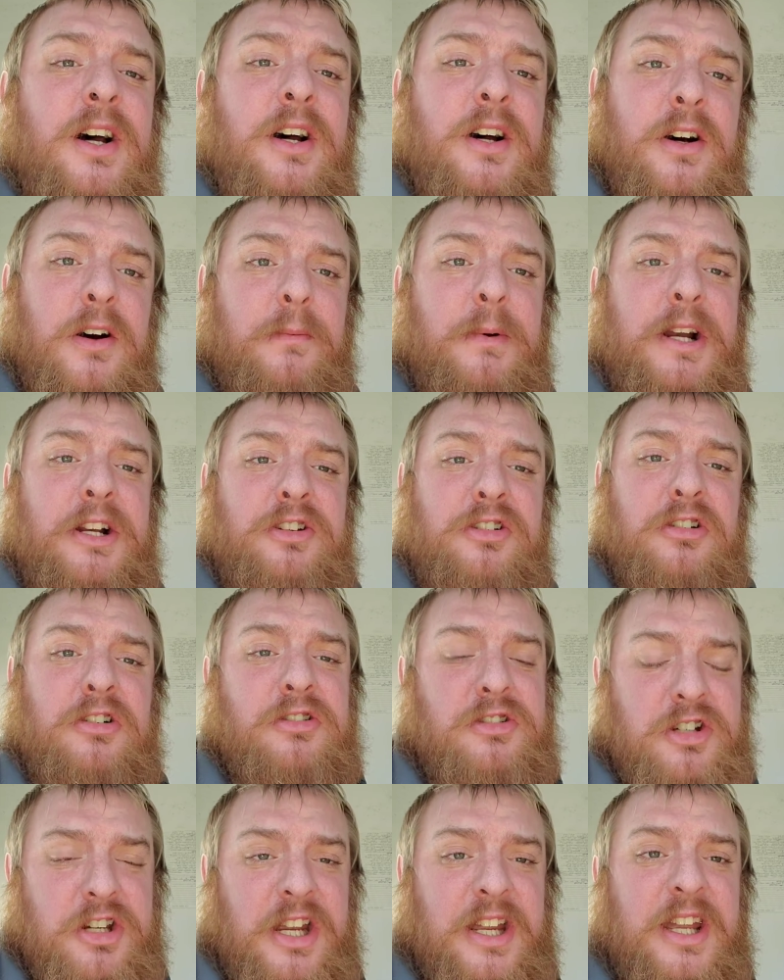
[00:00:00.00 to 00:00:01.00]
Who make sure
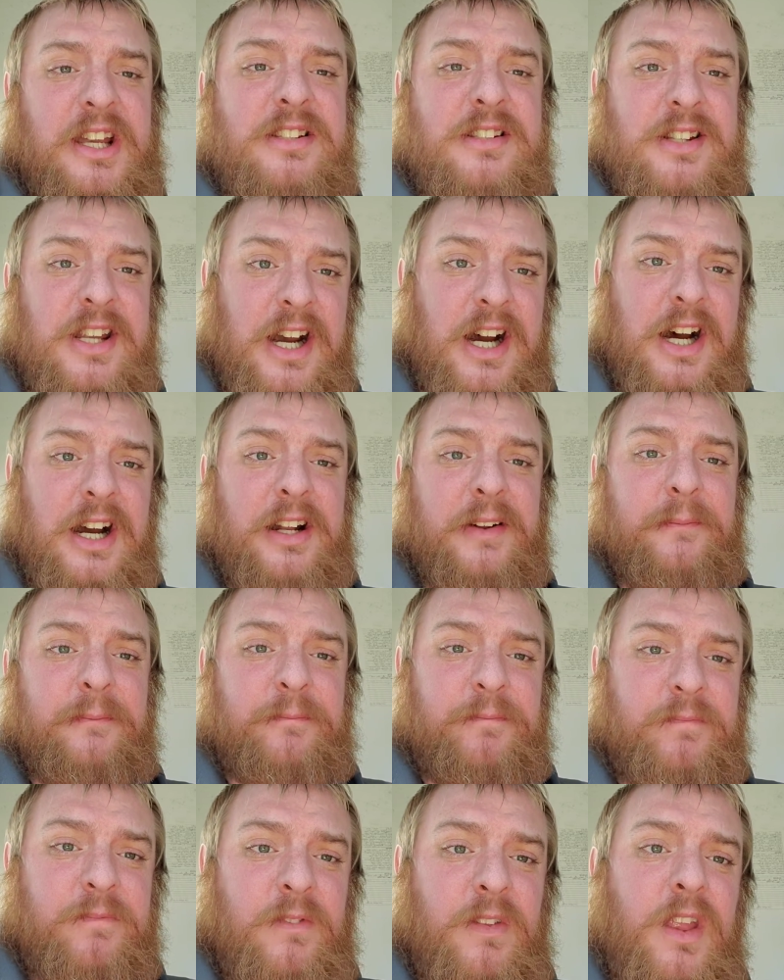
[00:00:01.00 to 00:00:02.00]
shit gets done.
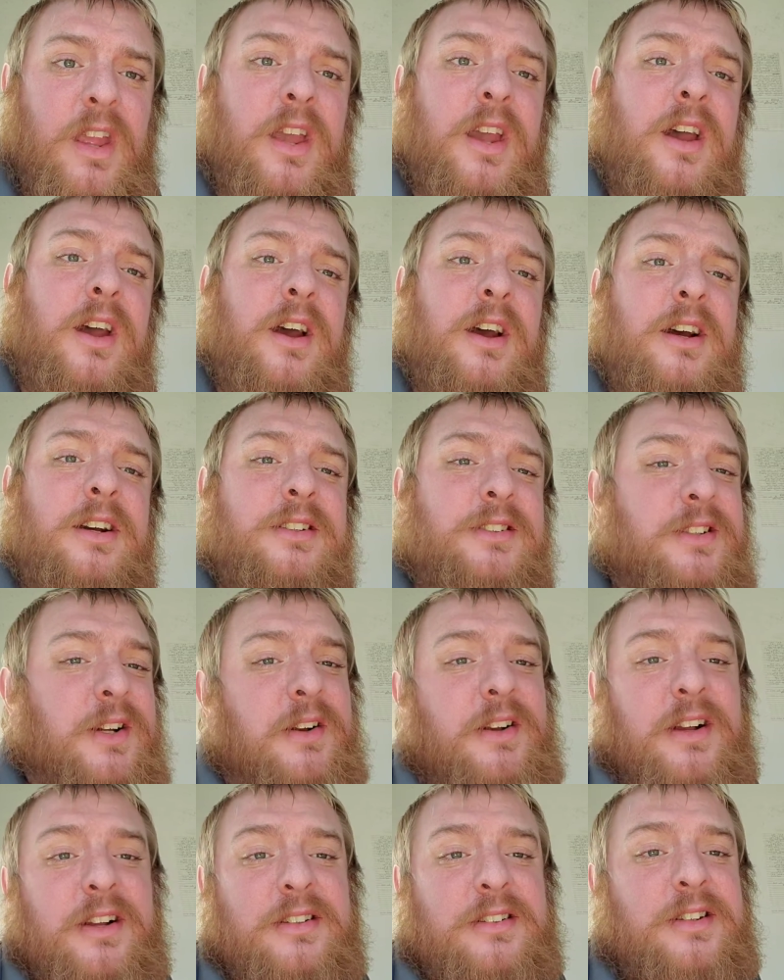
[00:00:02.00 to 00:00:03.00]
So,
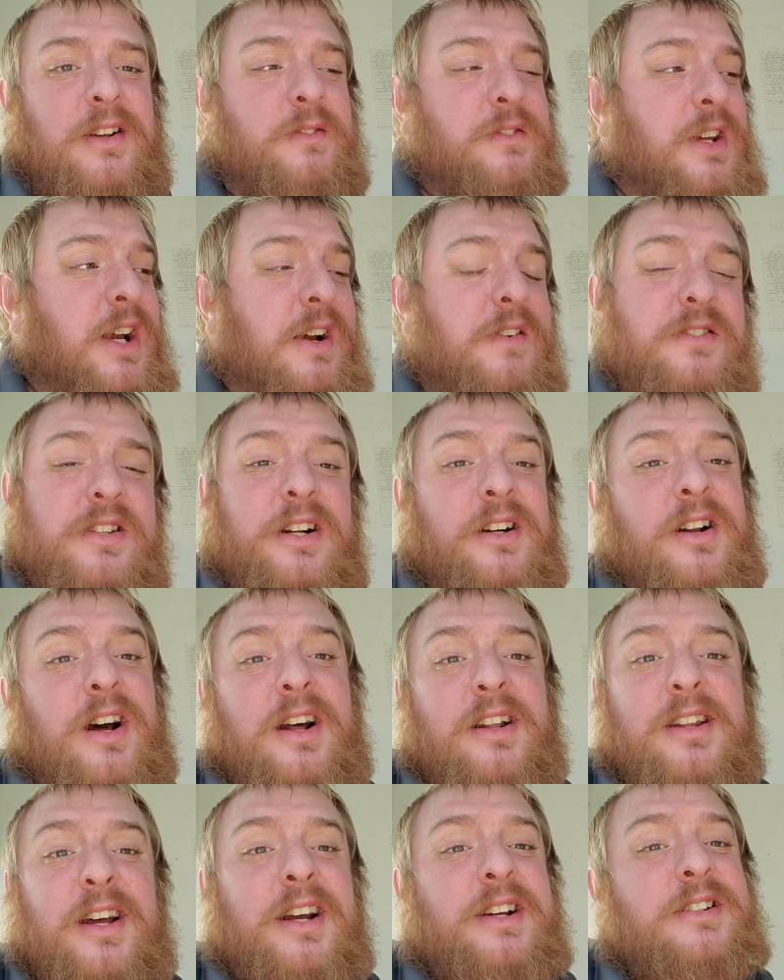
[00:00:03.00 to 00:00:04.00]
and sometimes they're
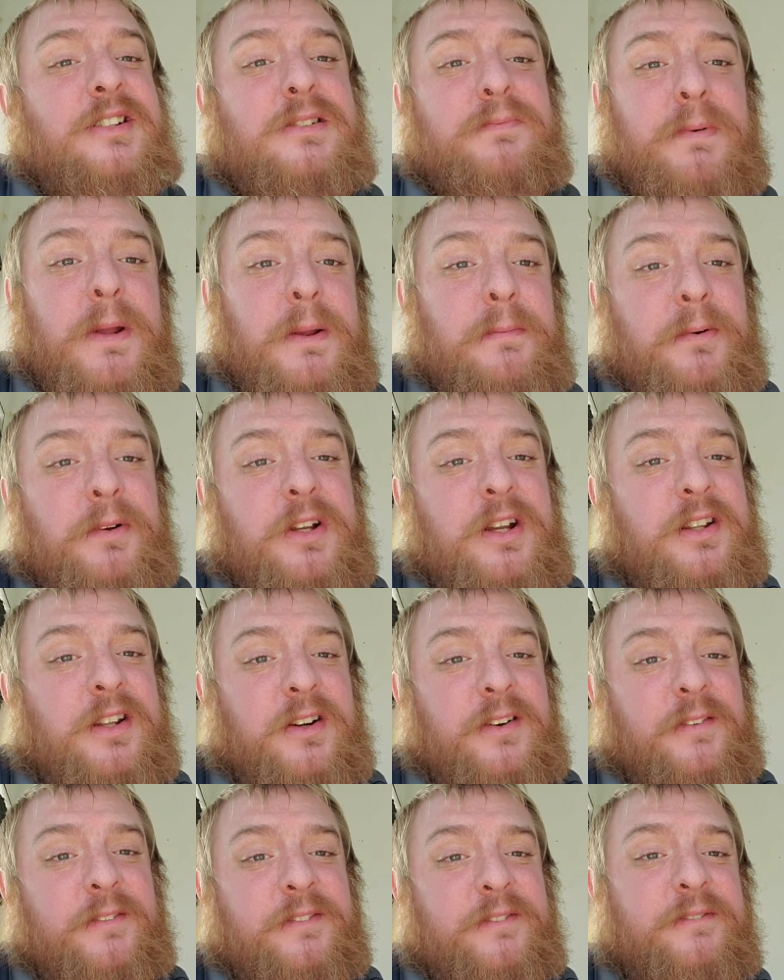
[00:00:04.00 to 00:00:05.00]
not nice as people
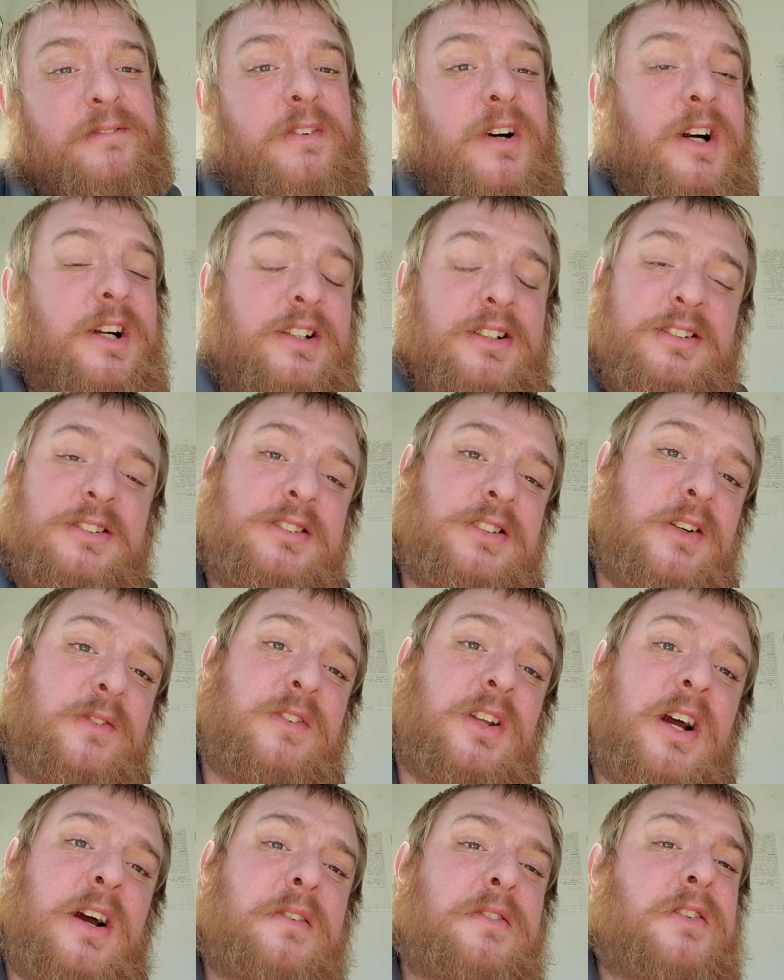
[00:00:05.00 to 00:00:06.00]
either. But
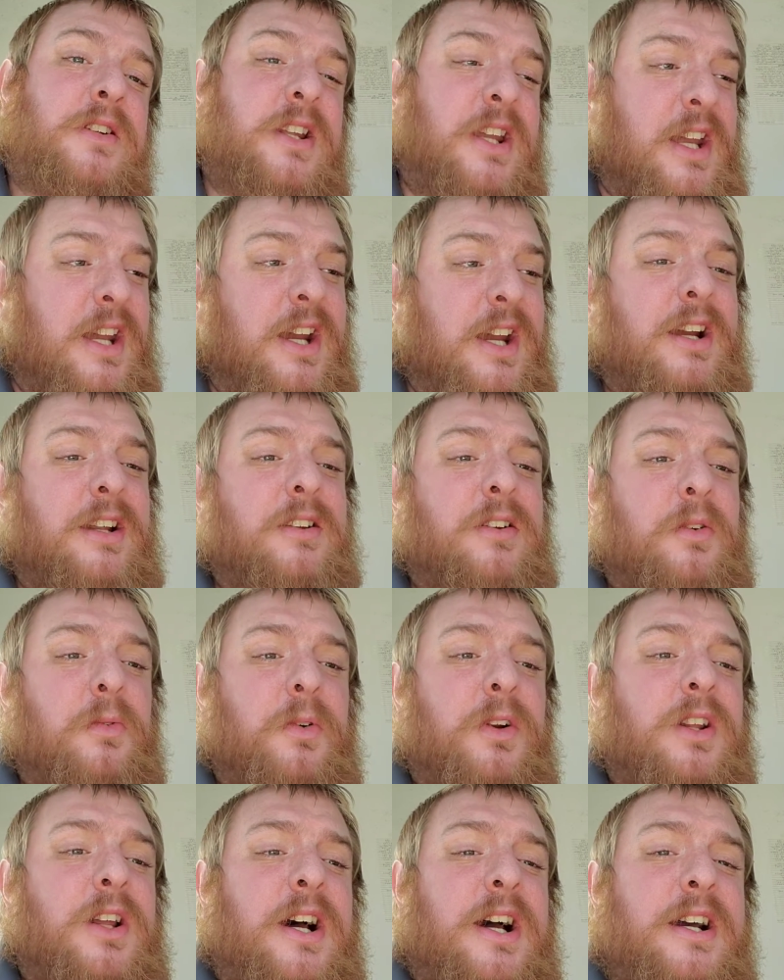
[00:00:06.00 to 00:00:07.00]
sometimes in the end, you
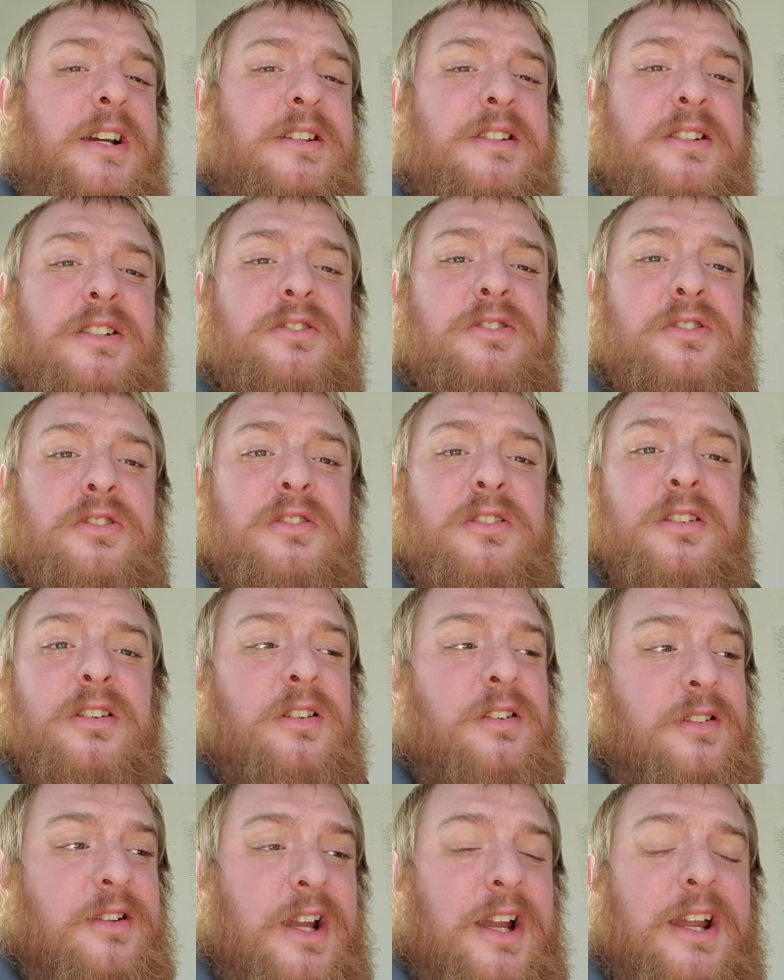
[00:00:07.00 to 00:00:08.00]
realize
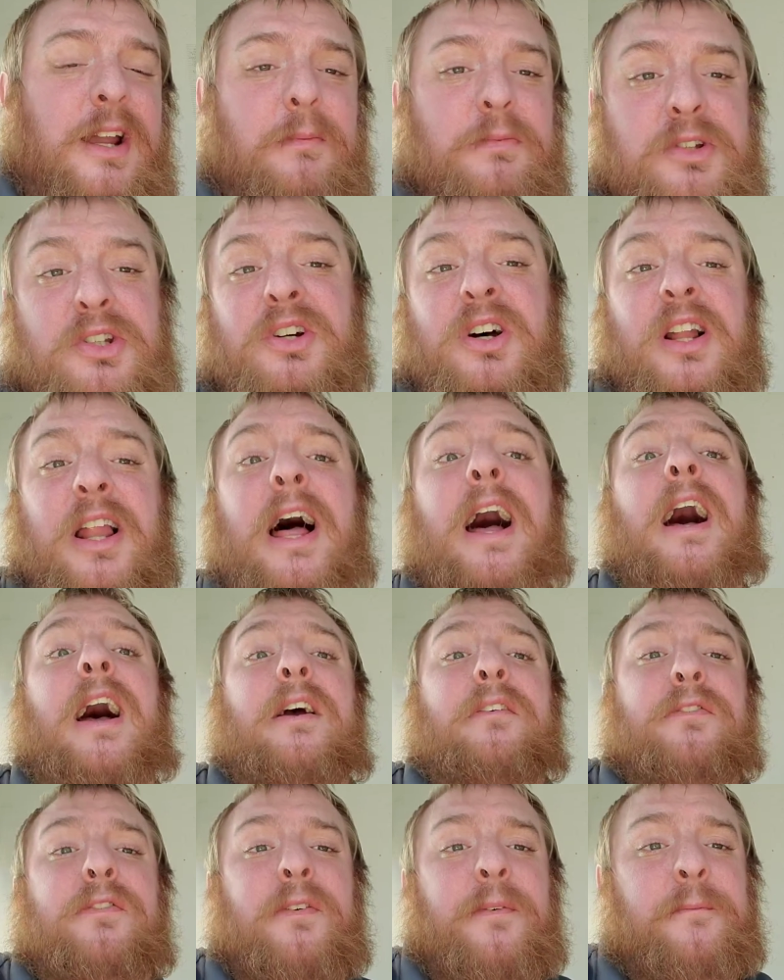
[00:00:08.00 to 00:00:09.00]
they kept you
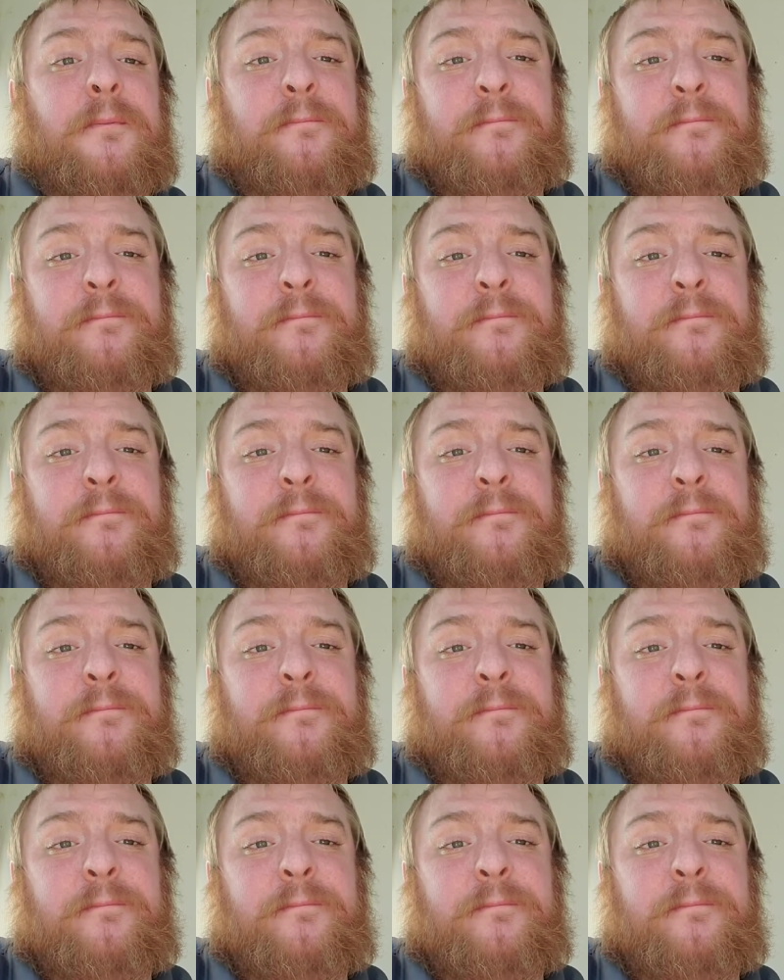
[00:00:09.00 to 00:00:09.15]
alive.